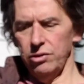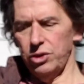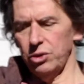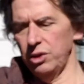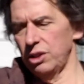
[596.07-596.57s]

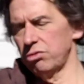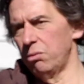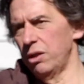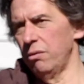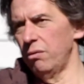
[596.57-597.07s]
Should this
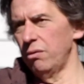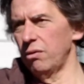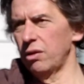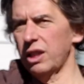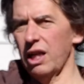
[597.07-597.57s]
woman
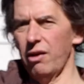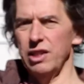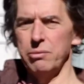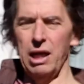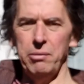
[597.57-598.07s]
carry
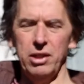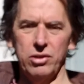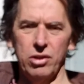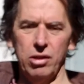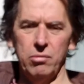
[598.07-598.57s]
this baby
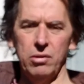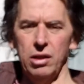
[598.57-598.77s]
to term?